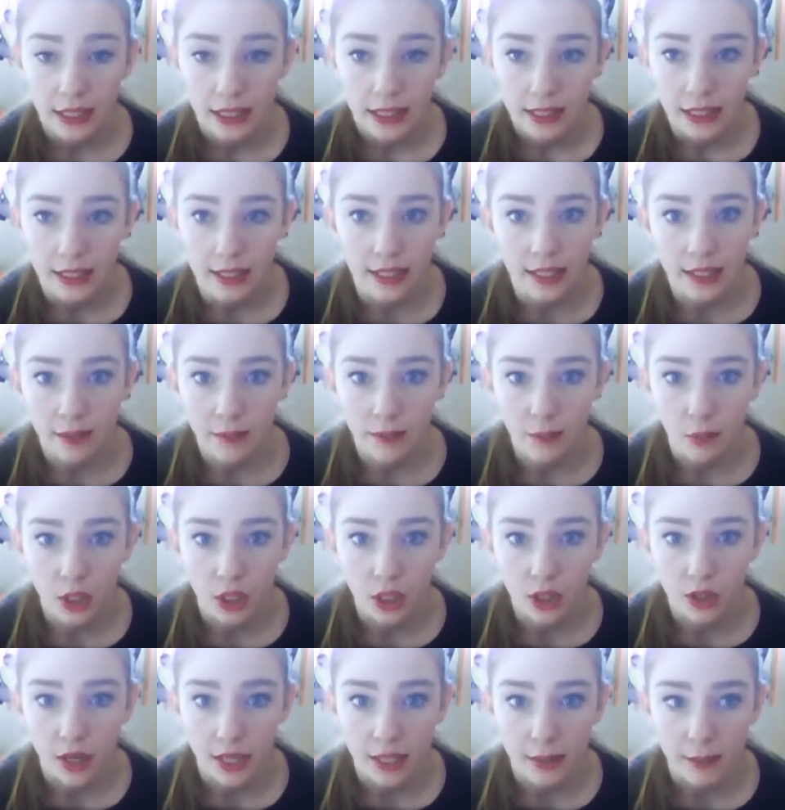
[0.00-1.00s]
This didn't
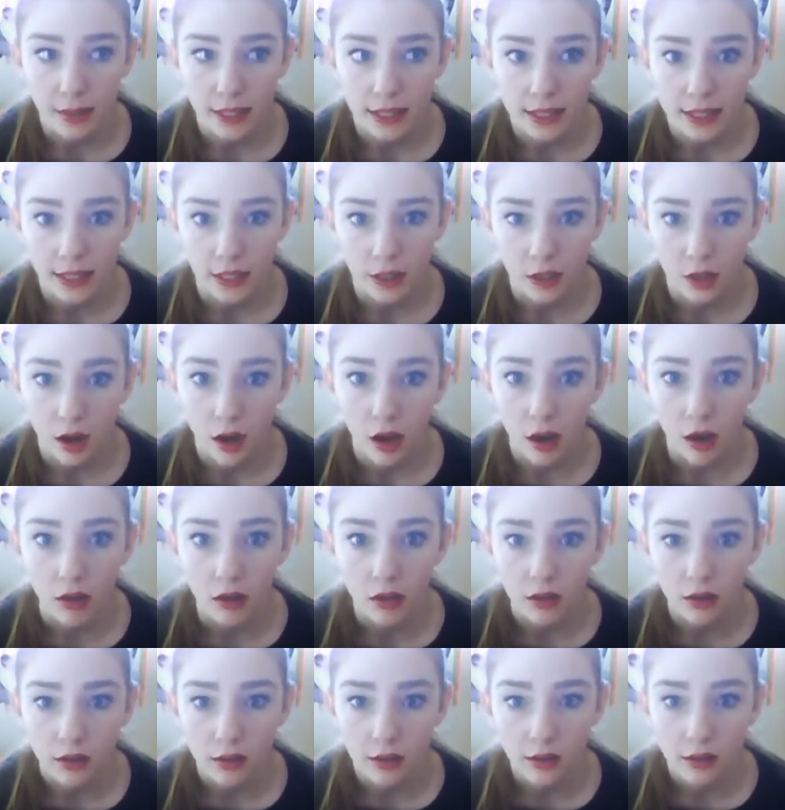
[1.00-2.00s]
moisturize my skin at
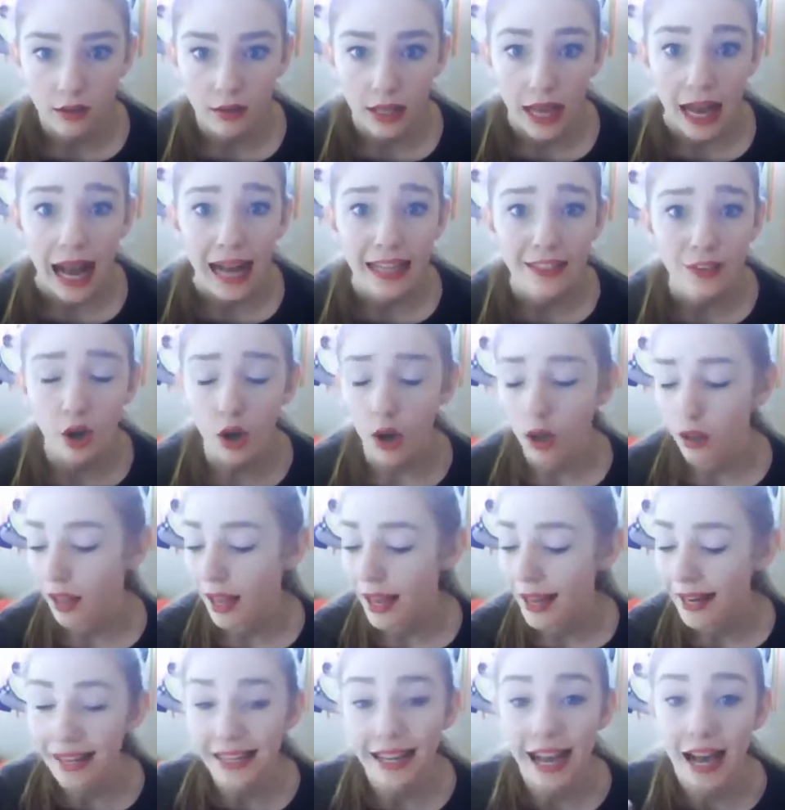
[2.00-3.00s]
all. At all.
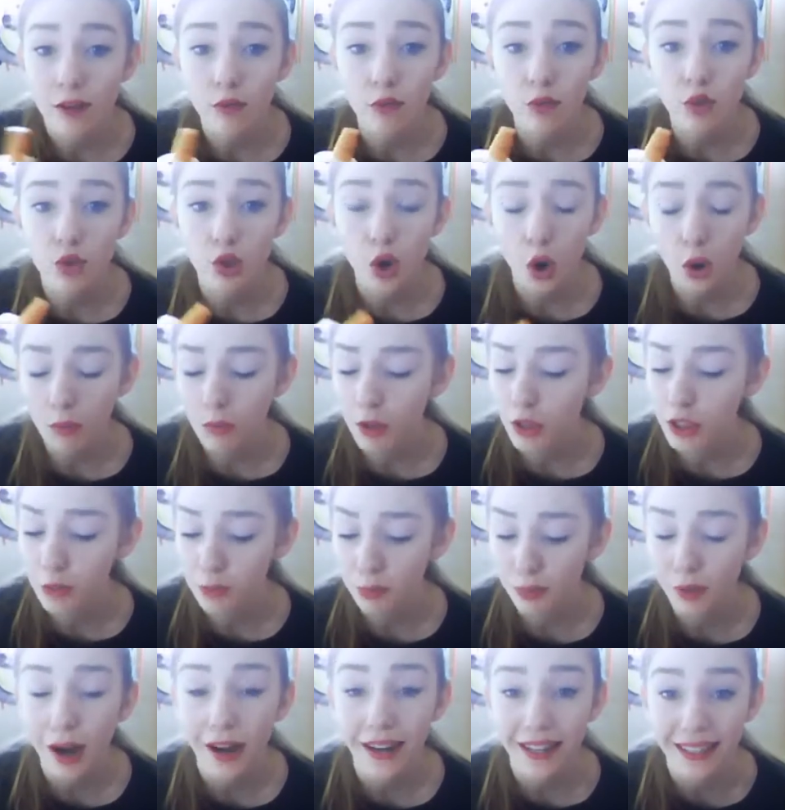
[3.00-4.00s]
And I have so much
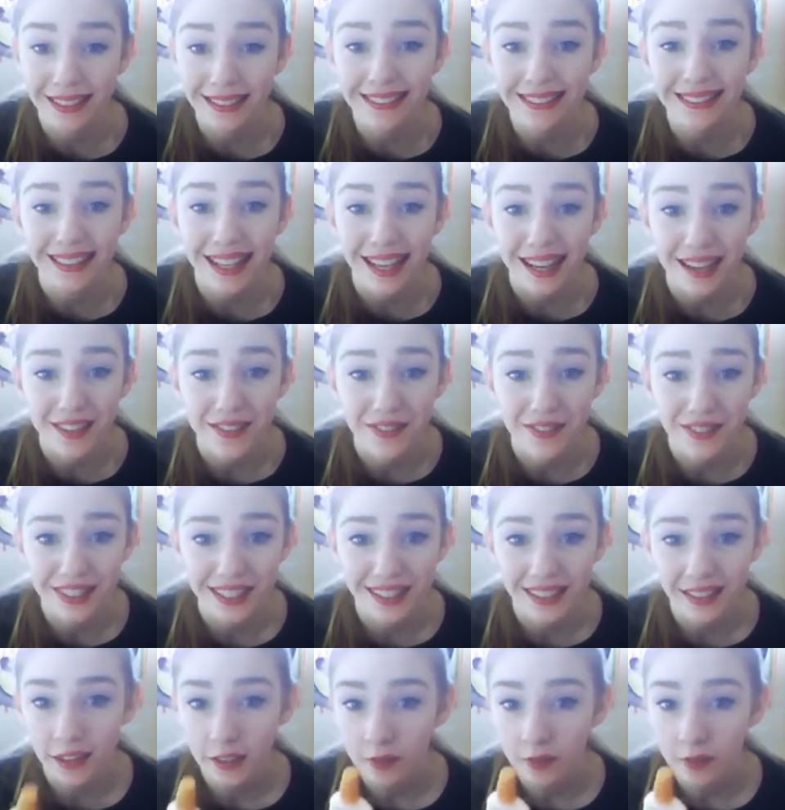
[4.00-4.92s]
product left.